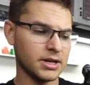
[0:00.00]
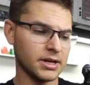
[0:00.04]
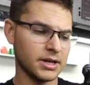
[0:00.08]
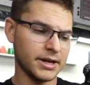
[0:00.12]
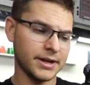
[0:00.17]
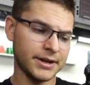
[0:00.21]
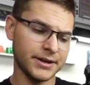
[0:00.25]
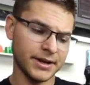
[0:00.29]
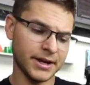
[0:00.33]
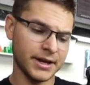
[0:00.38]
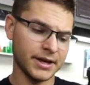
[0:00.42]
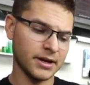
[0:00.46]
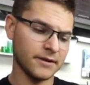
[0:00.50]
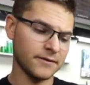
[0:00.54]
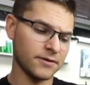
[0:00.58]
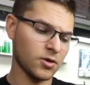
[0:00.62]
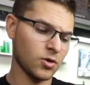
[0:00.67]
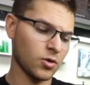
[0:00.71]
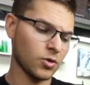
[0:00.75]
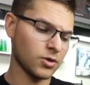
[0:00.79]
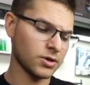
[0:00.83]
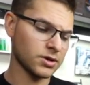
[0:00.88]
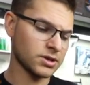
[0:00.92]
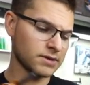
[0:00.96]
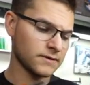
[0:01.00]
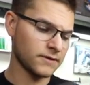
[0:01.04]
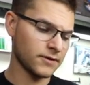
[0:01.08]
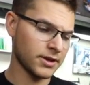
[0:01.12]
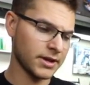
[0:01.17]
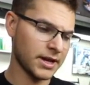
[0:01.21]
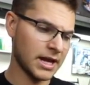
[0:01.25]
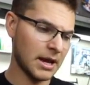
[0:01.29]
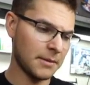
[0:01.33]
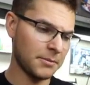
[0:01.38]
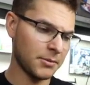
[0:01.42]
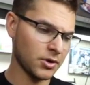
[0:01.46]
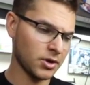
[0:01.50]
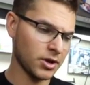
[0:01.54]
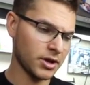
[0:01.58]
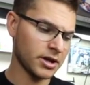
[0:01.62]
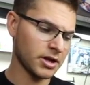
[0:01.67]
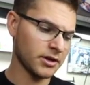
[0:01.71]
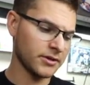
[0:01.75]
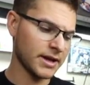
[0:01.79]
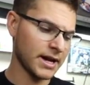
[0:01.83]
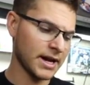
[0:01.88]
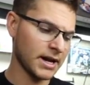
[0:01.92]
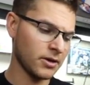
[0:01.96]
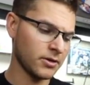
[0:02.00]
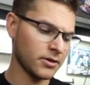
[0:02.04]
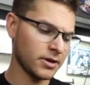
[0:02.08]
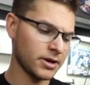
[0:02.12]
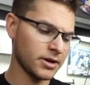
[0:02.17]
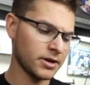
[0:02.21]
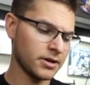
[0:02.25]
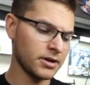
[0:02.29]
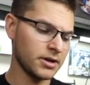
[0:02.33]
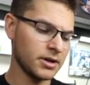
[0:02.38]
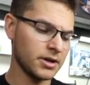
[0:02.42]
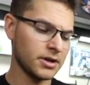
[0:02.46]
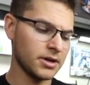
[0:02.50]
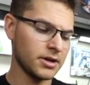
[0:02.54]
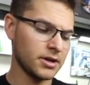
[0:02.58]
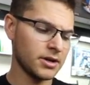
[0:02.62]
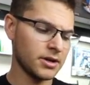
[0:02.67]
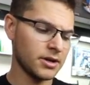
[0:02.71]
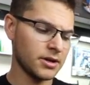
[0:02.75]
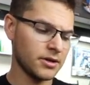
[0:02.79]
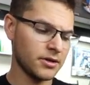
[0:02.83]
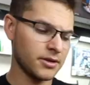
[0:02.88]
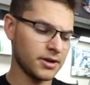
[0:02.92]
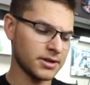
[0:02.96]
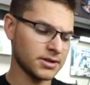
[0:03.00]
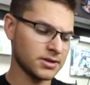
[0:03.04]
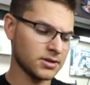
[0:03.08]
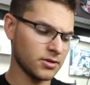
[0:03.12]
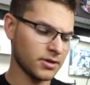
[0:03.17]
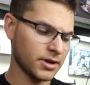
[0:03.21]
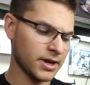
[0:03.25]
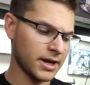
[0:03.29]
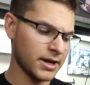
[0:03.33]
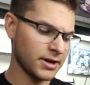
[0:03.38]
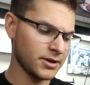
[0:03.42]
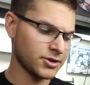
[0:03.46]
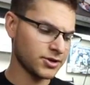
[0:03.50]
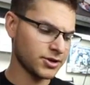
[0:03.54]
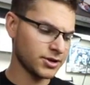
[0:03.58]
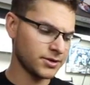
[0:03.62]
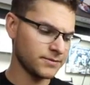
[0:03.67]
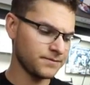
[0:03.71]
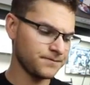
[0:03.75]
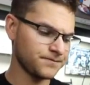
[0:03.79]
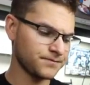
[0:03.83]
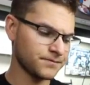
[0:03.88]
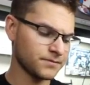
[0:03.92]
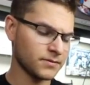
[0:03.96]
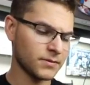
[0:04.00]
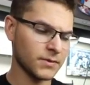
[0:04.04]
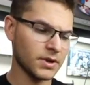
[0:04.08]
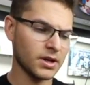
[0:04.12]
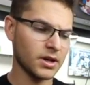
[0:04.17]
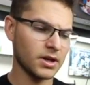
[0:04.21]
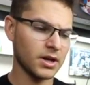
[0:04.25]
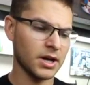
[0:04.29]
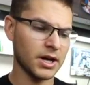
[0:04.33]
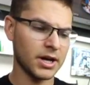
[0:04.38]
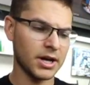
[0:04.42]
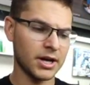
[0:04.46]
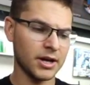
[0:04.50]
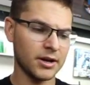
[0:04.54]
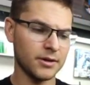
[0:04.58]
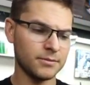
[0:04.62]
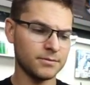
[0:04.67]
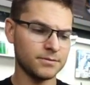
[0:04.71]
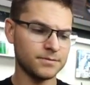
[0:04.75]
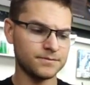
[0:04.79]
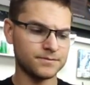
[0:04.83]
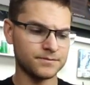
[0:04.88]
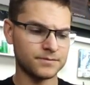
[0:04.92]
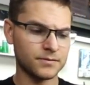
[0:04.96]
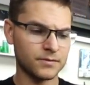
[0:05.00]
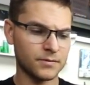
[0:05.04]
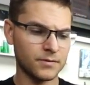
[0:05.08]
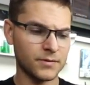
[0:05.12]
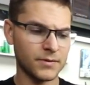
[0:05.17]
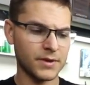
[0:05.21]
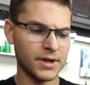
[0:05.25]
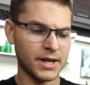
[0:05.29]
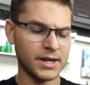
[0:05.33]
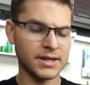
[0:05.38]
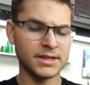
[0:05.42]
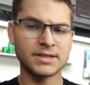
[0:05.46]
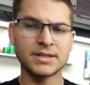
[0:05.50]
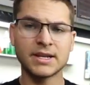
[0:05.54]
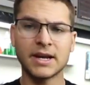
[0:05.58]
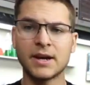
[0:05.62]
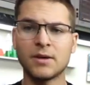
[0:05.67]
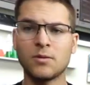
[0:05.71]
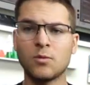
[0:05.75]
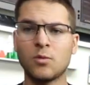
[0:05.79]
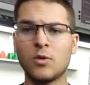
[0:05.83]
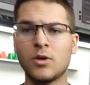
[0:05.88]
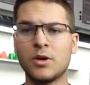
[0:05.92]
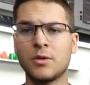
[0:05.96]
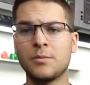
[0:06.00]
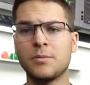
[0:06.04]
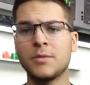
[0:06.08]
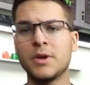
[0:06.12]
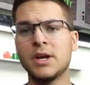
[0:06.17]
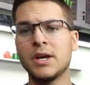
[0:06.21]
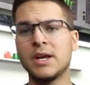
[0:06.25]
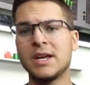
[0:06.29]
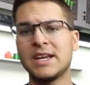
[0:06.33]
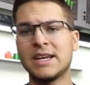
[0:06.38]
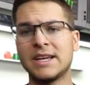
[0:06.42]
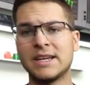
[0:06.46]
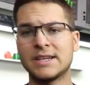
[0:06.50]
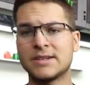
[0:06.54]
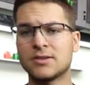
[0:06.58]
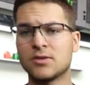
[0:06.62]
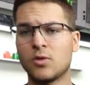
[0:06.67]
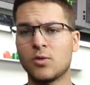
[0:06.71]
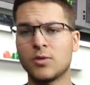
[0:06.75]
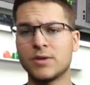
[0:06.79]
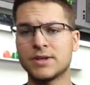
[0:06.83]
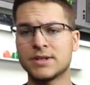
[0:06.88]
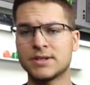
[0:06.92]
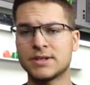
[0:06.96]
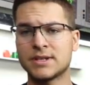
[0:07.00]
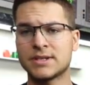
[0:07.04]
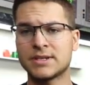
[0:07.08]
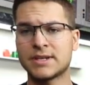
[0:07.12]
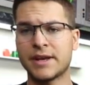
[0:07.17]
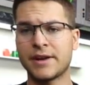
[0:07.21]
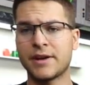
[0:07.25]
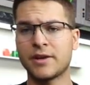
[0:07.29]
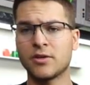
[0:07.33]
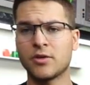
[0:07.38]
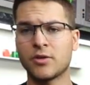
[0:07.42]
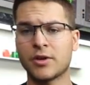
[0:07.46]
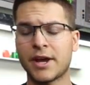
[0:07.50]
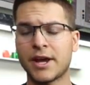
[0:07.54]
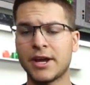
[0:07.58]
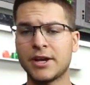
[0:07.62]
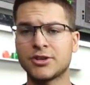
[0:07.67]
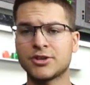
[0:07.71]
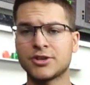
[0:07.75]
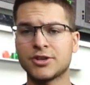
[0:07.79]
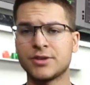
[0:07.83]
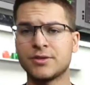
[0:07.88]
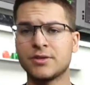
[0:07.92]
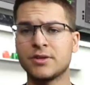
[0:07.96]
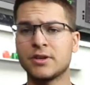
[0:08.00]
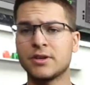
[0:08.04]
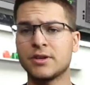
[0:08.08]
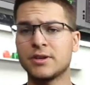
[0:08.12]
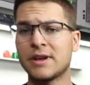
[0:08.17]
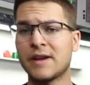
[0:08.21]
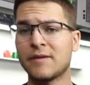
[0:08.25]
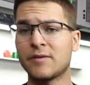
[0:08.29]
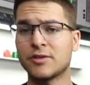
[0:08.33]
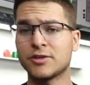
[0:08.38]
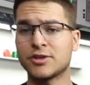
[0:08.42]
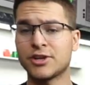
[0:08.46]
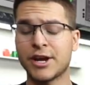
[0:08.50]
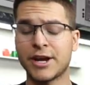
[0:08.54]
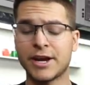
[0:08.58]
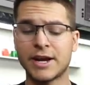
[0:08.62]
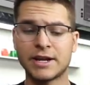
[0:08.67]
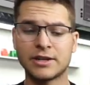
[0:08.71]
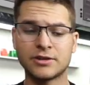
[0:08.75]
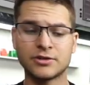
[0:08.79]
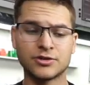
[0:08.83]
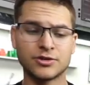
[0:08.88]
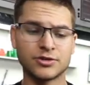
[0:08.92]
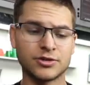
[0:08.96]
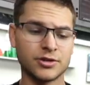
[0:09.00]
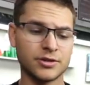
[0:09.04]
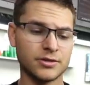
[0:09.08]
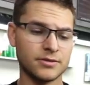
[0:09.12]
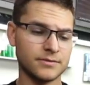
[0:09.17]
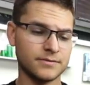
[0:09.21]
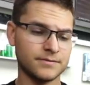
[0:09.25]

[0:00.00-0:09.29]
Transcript: And then of course for the Kimberlink on the outer, this location, the inside one is always the center location, never changed.